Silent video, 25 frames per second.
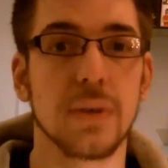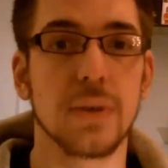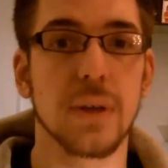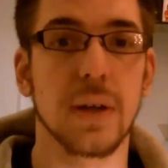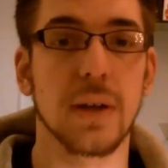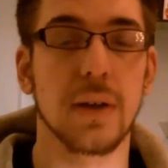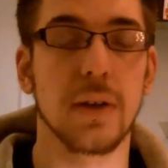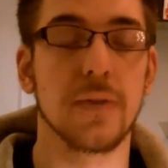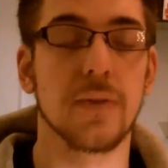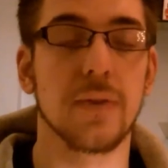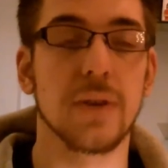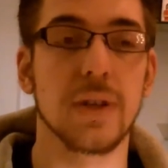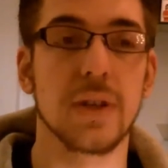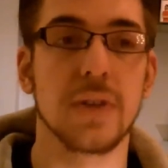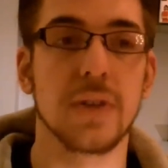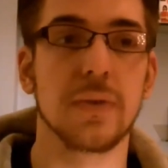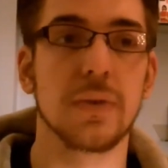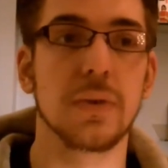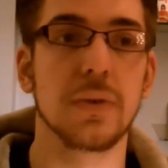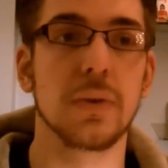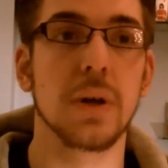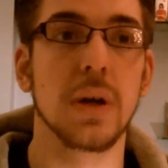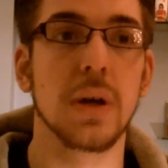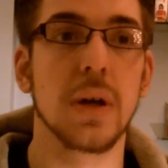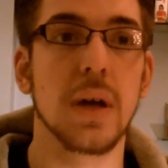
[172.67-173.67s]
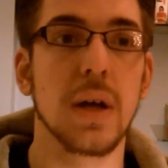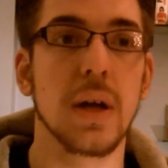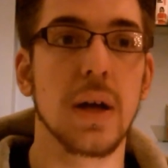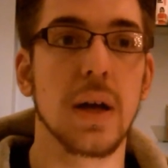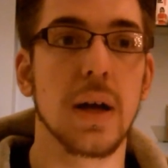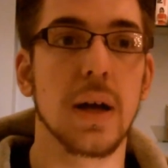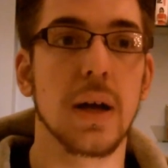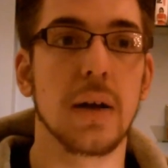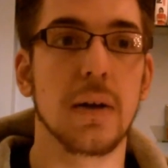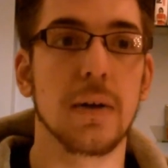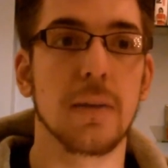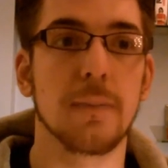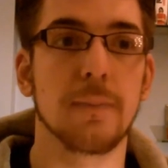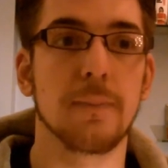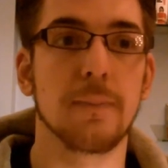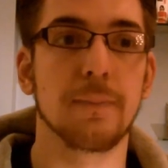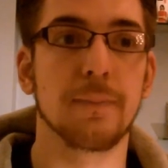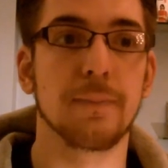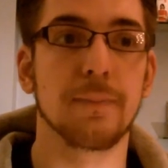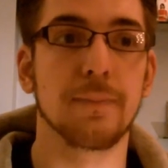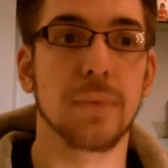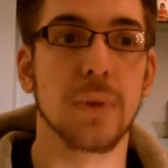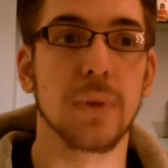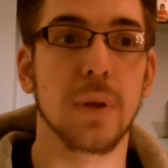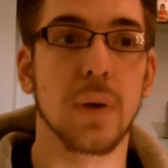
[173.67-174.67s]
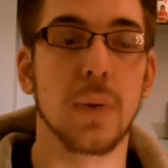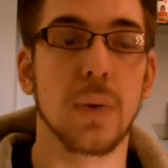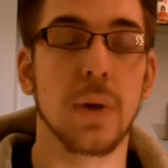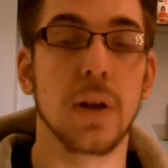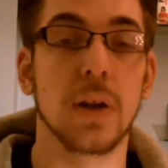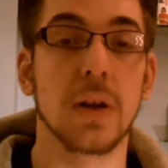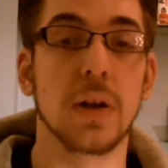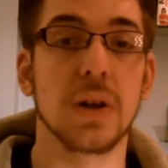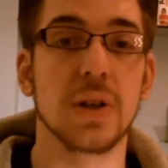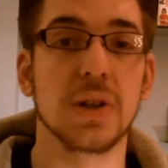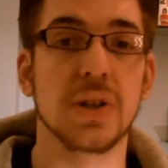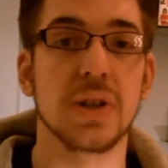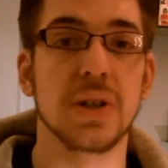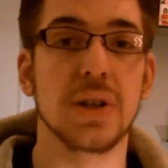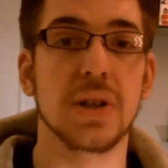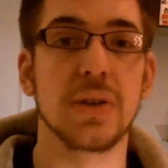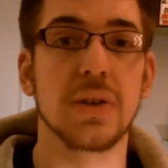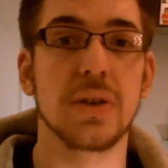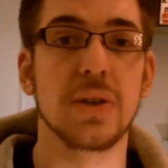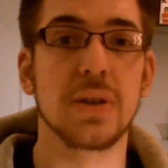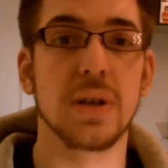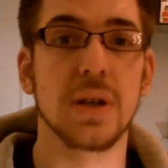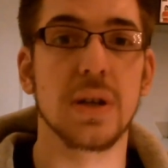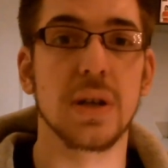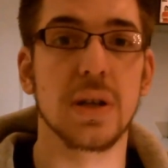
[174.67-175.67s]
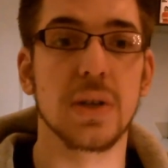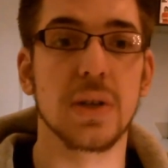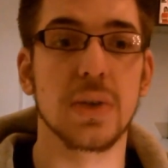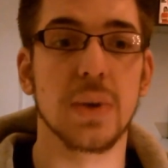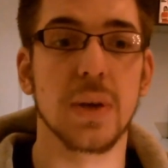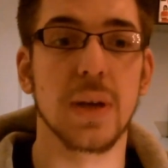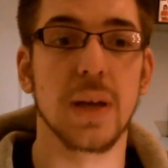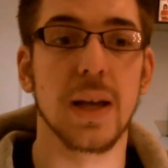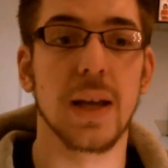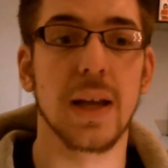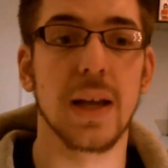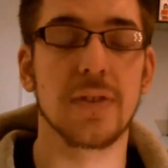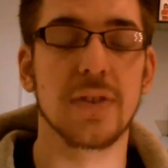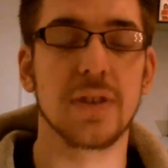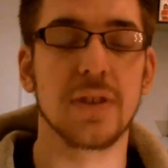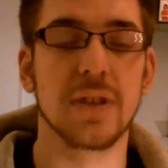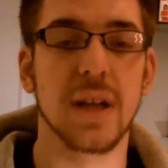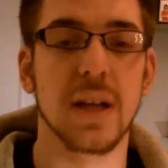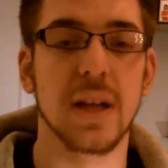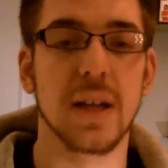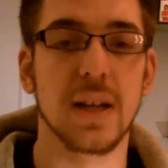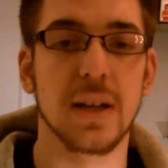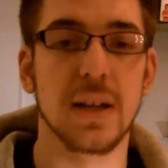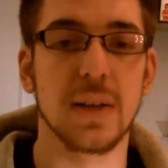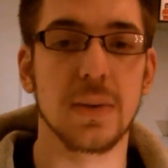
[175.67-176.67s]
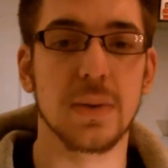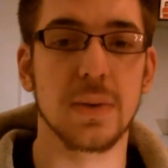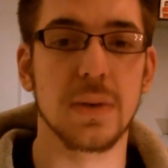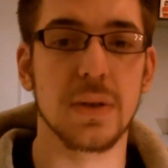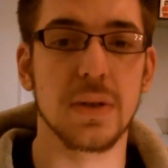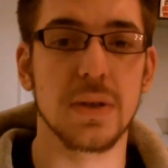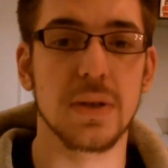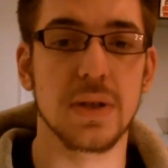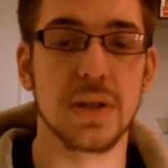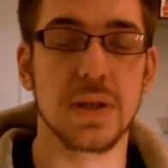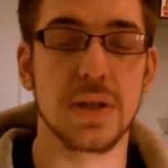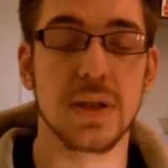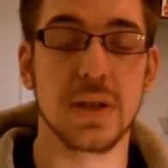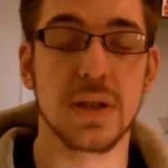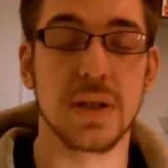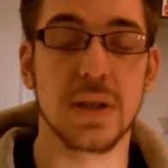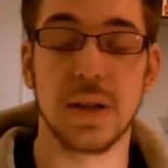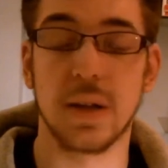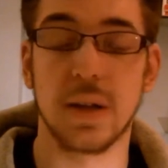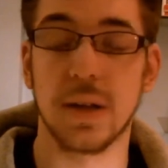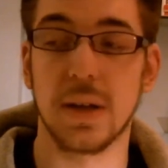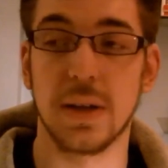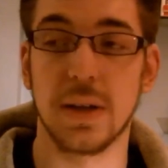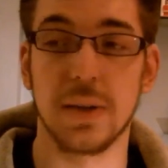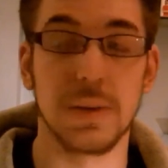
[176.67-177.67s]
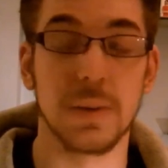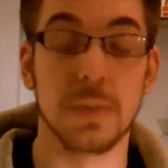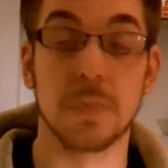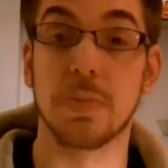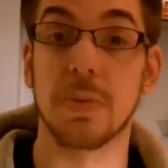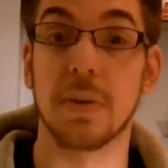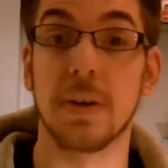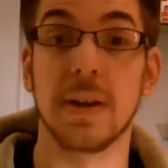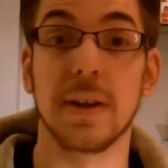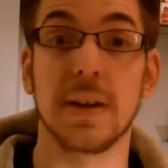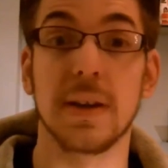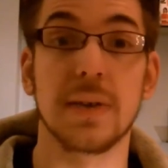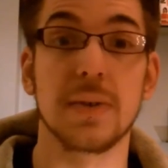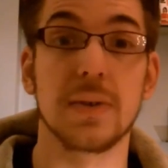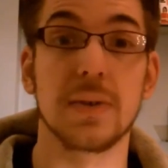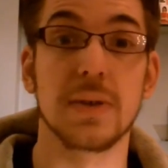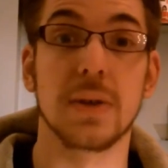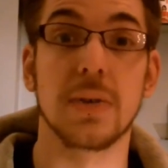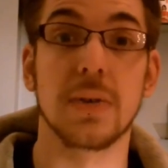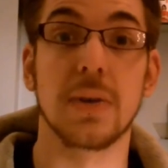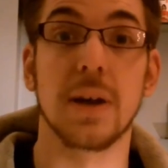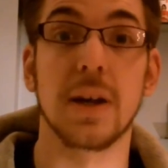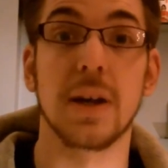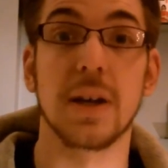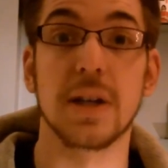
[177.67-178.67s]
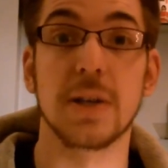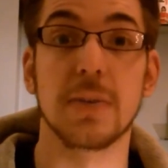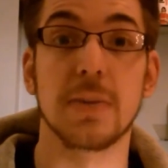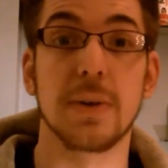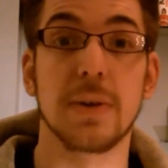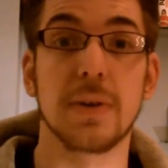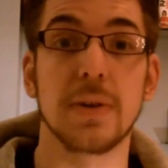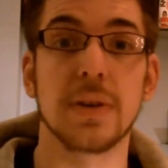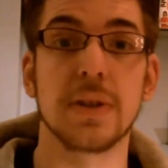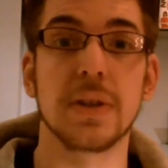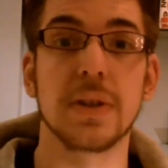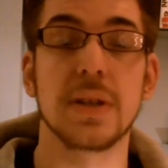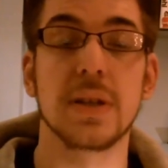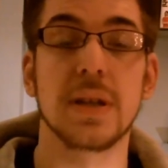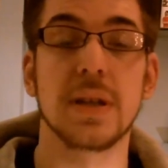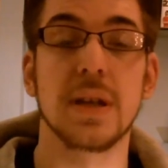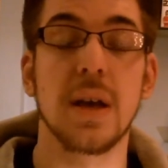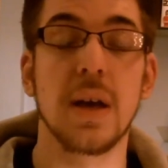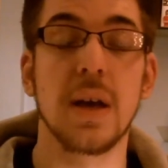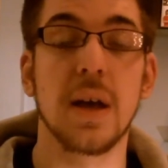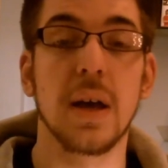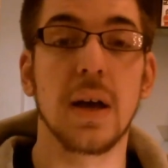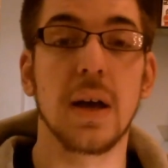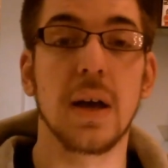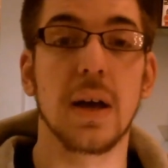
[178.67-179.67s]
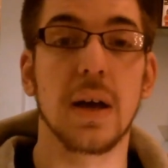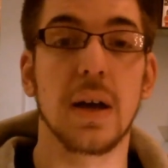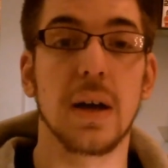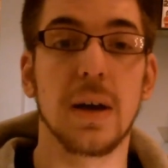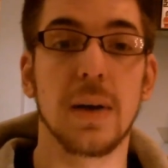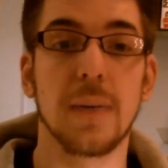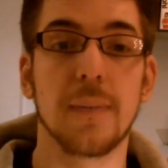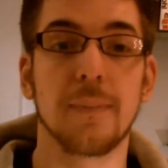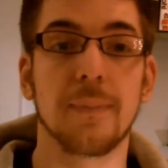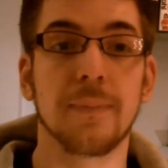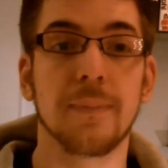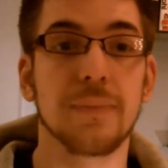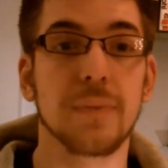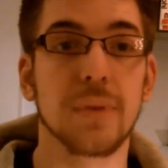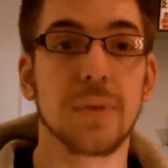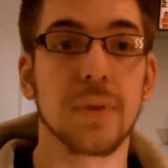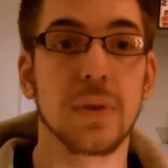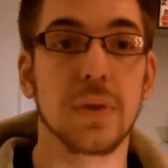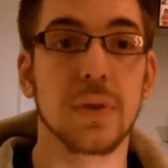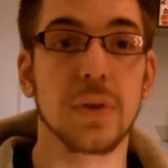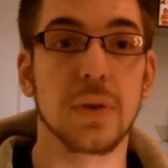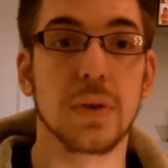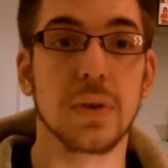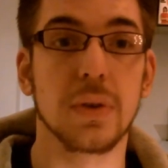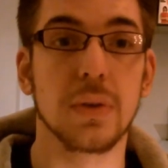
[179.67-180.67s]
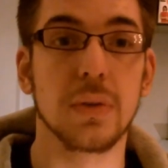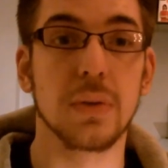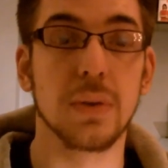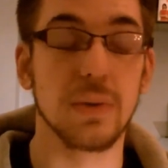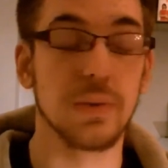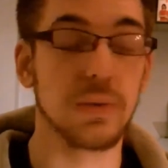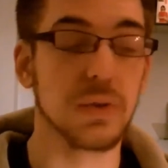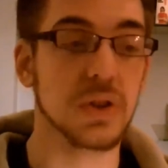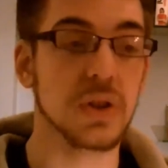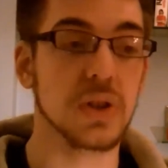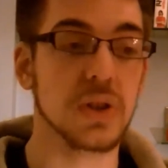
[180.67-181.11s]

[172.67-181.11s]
Download Festival. Um, I went last year in uh, twenty eleven, and it was it was brilliant. It was a great experience. Um, it was